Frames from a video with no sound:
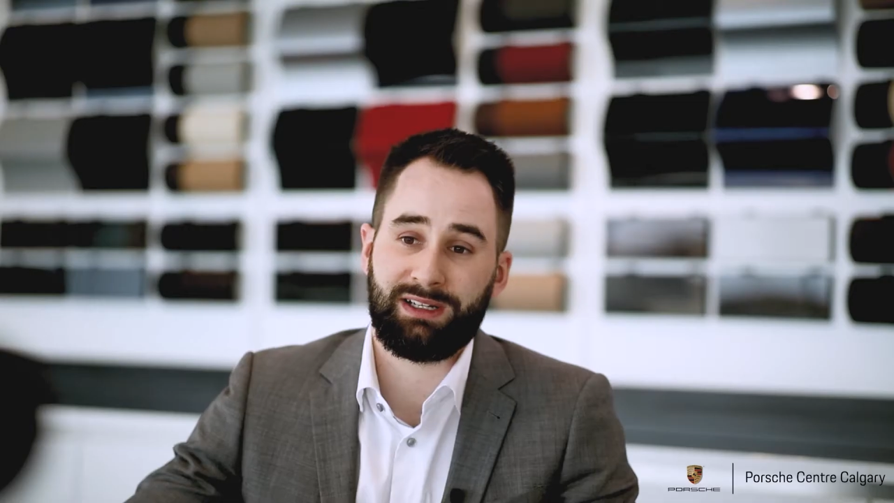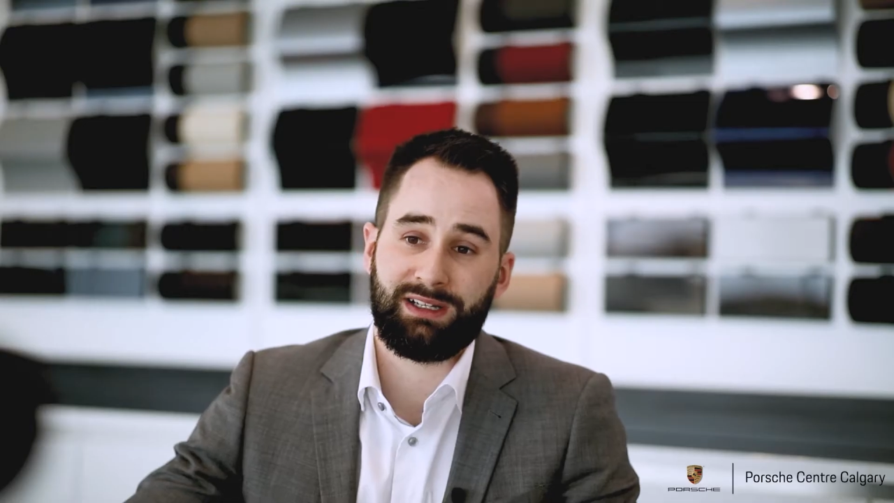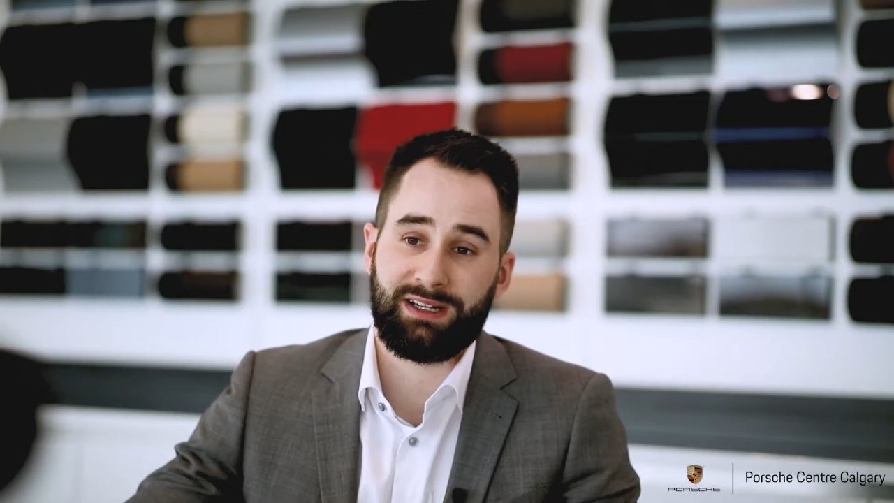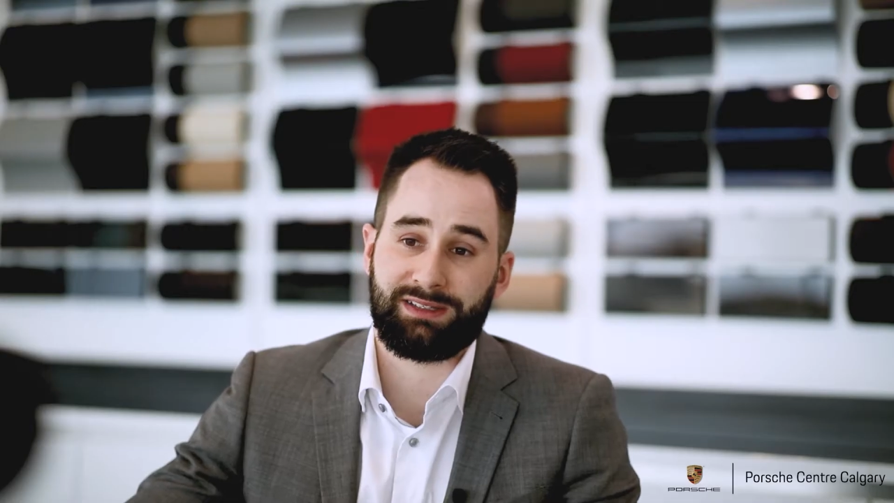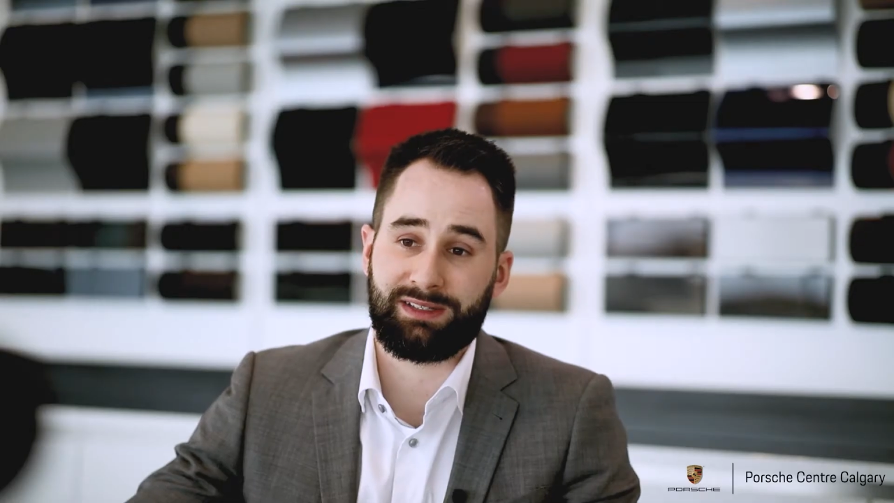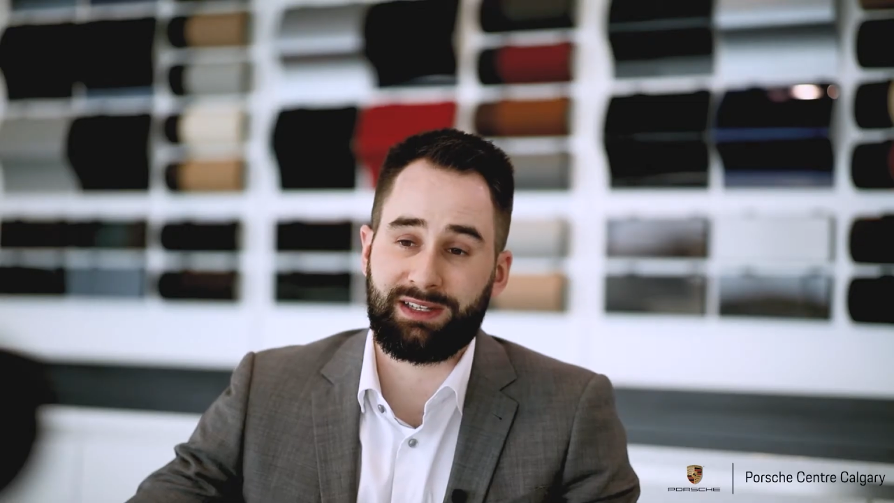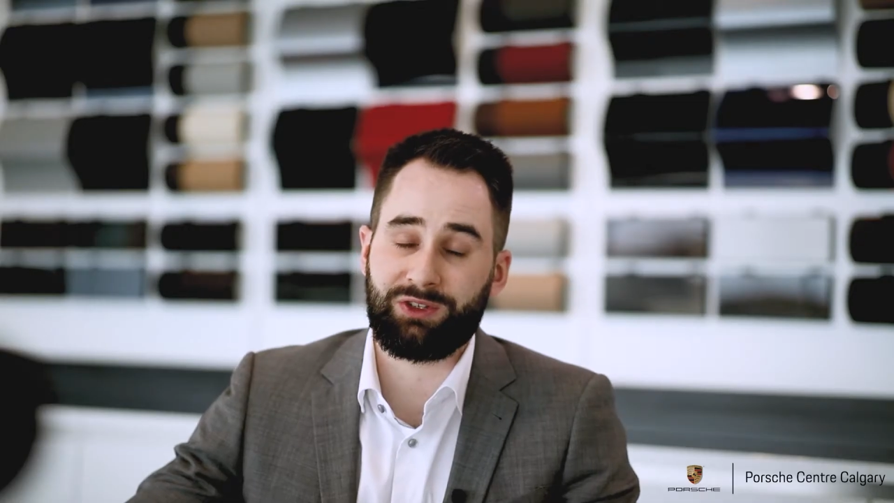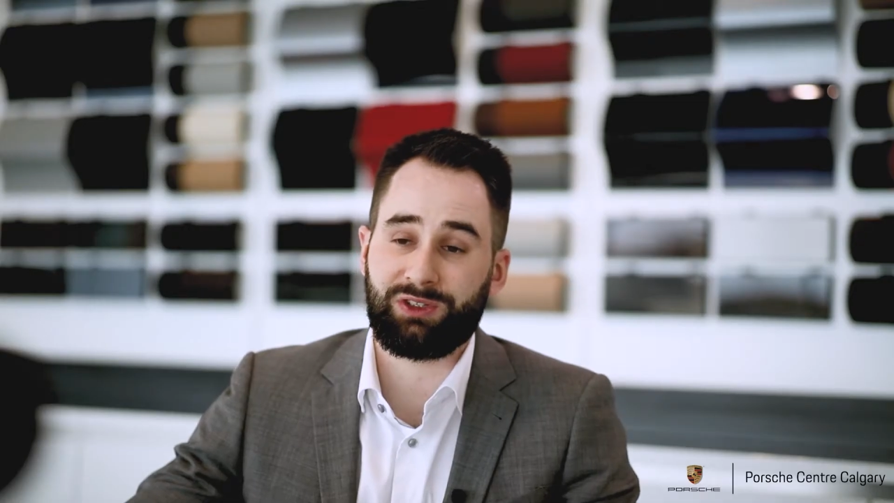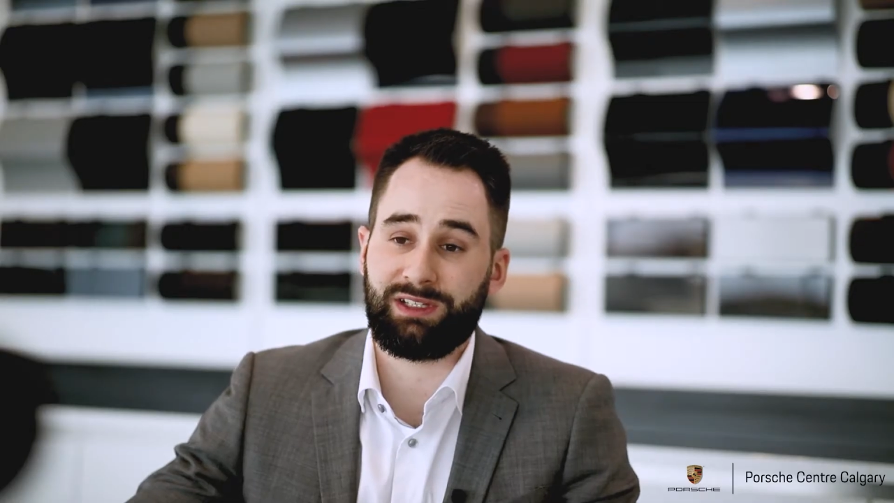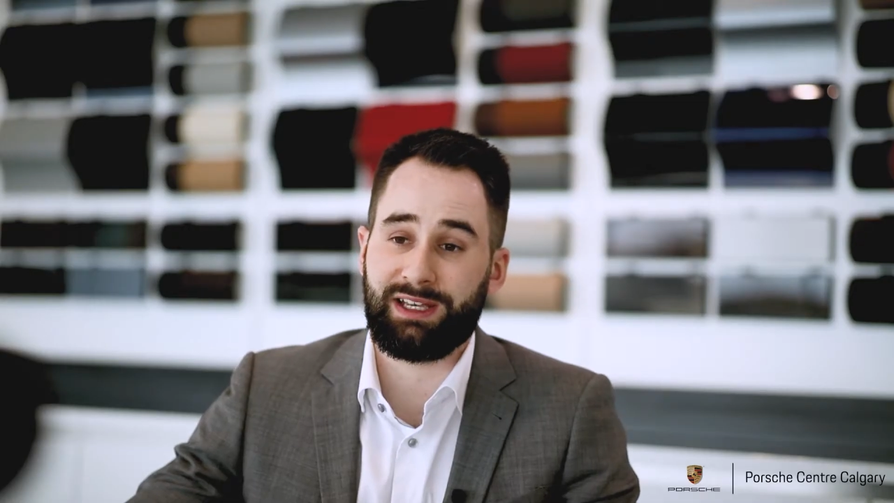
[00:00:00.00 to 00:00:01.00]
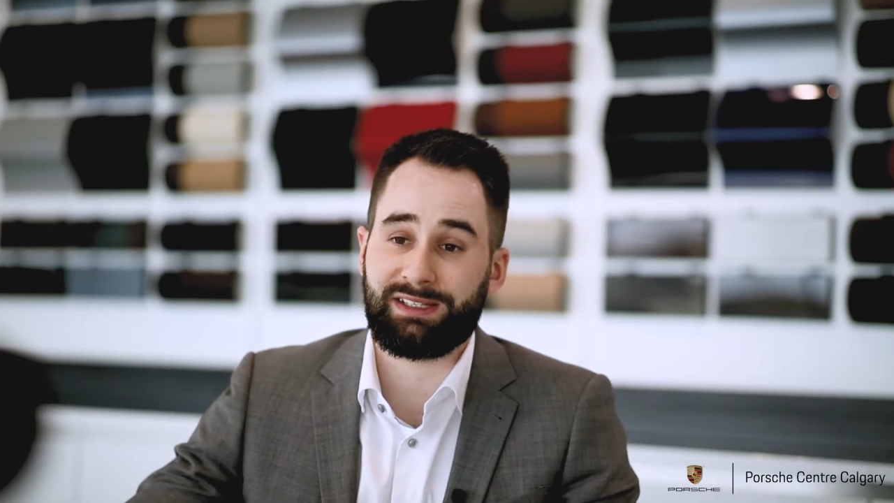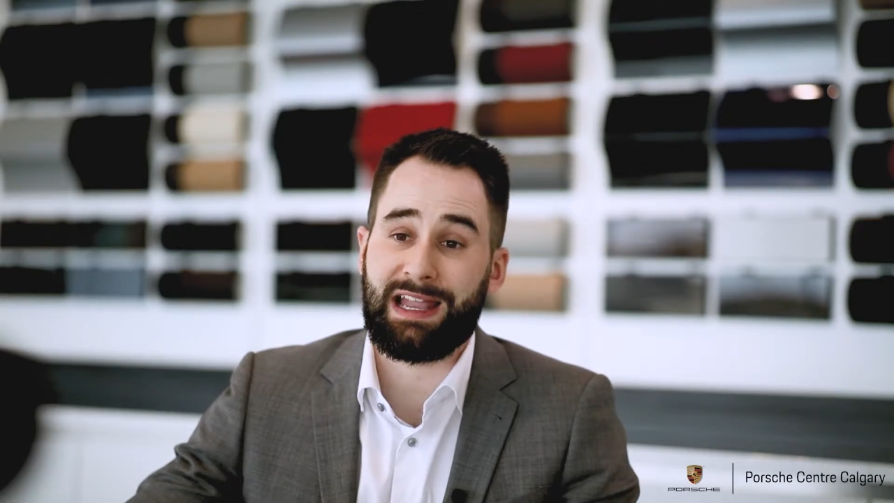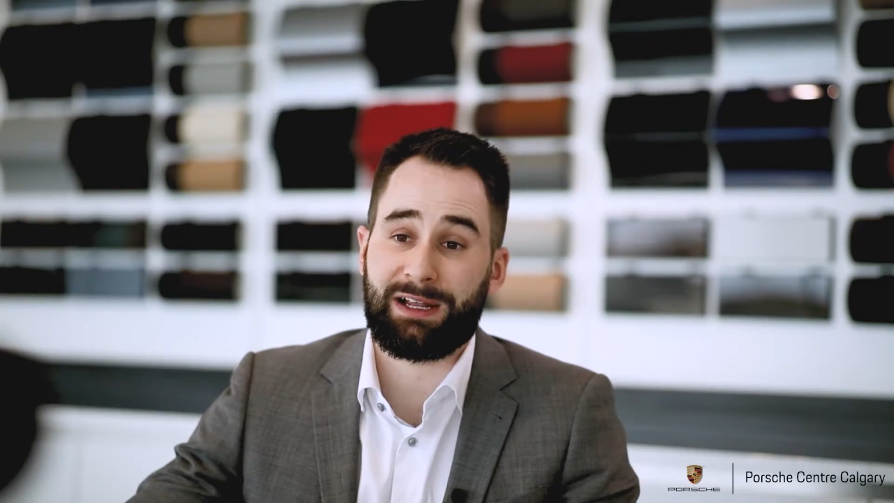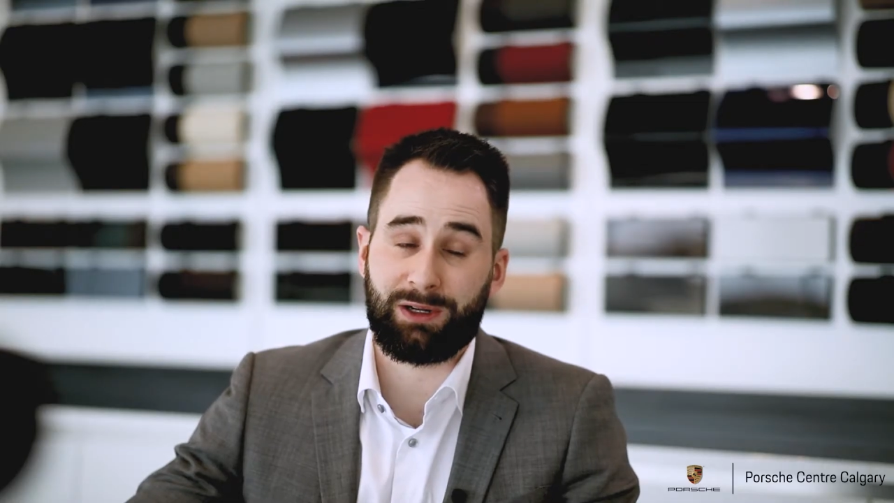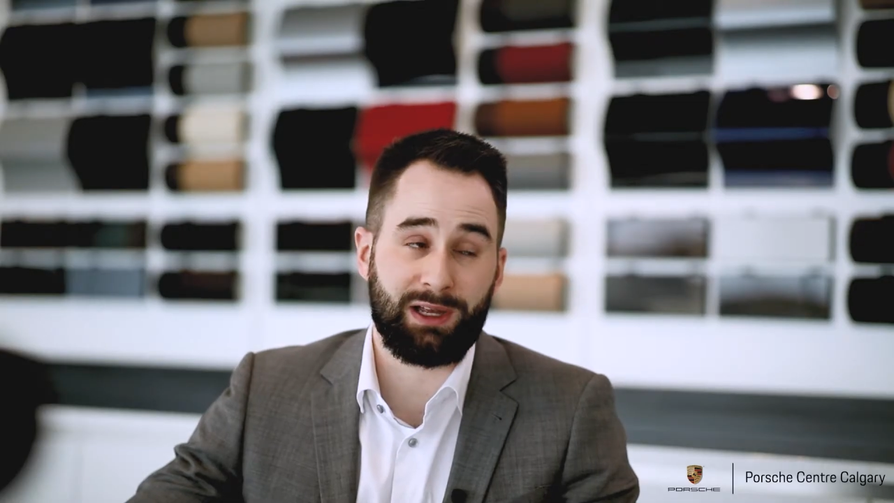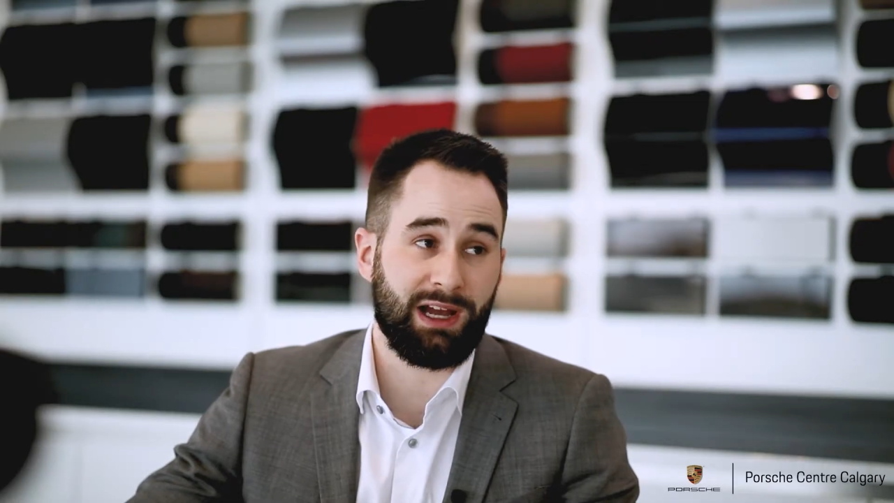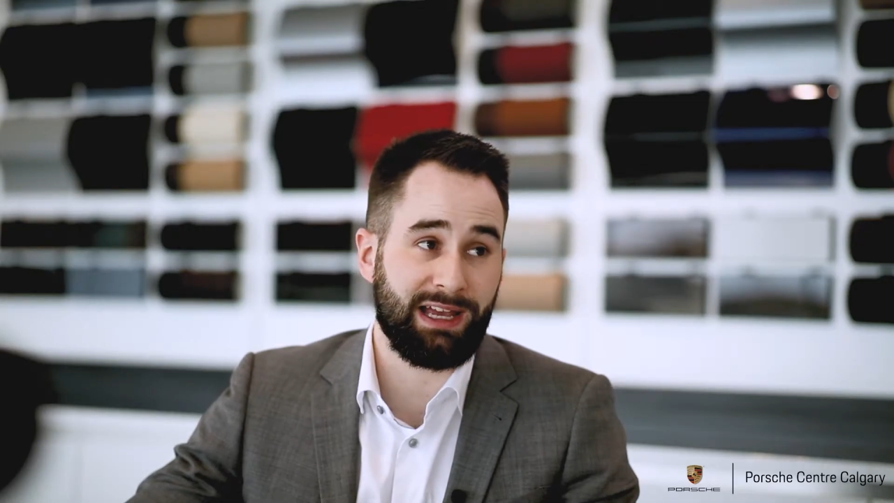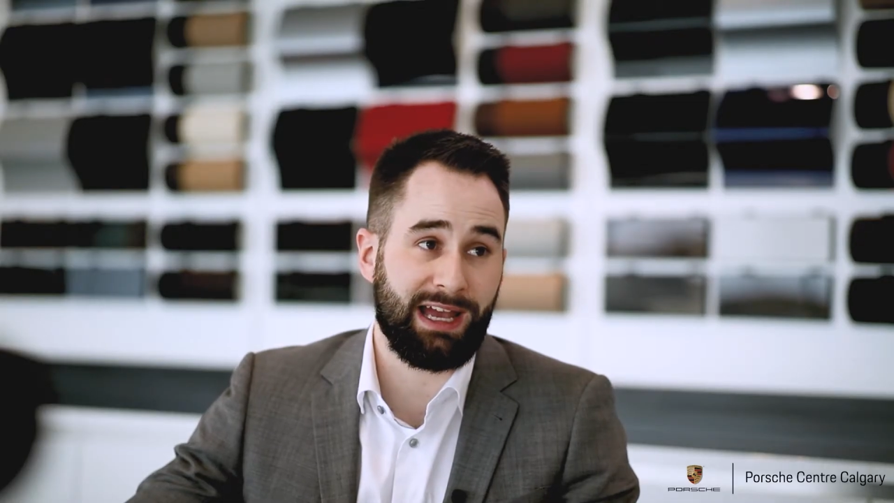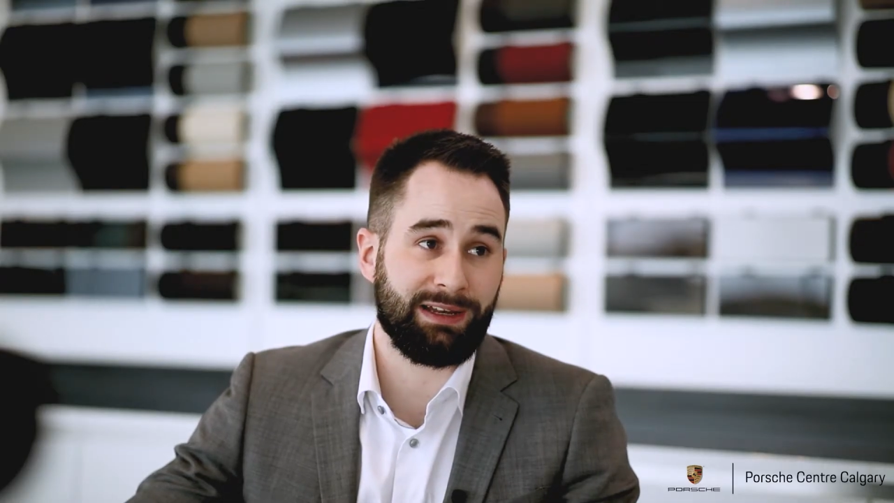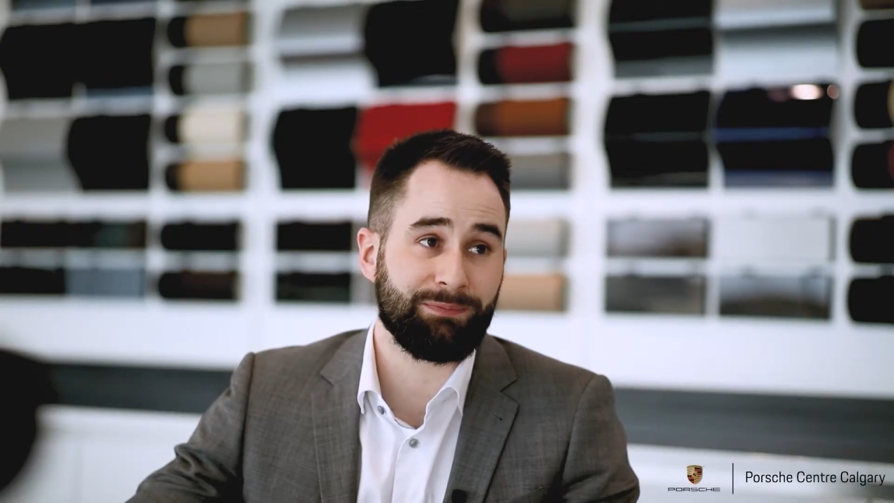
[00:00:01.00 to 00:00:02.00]
it's essentially a standard
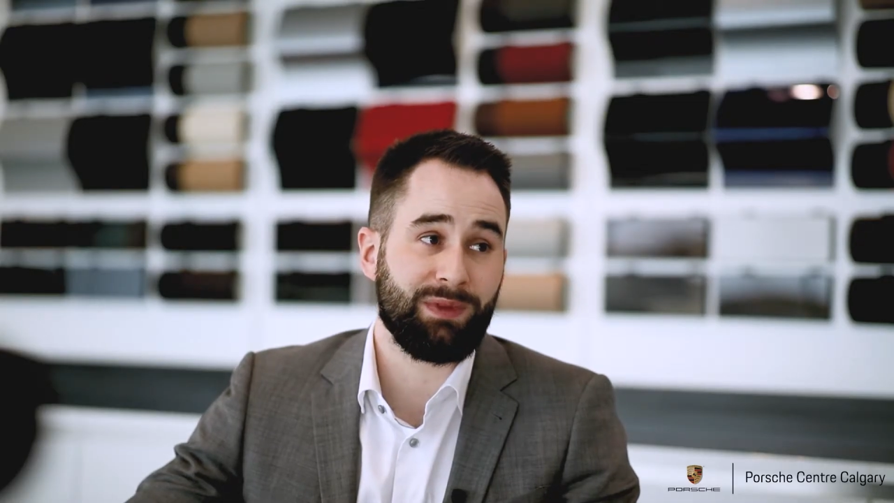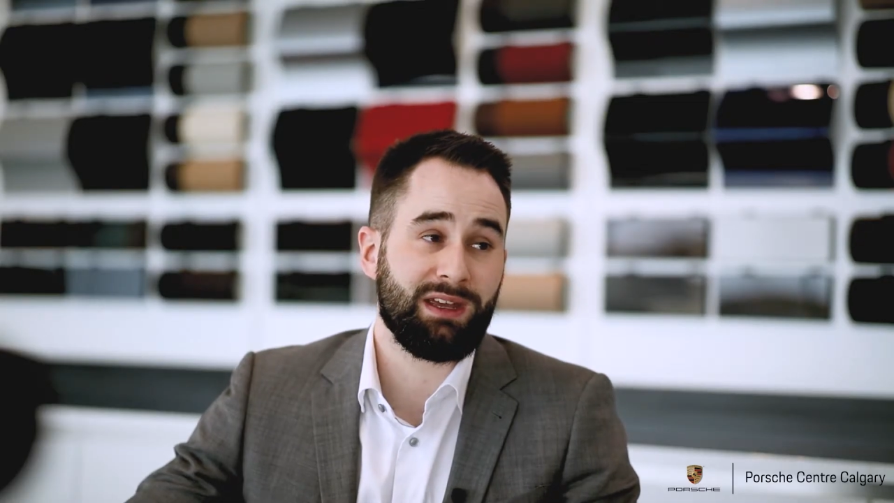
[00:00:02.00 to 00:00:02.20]
Cayenne,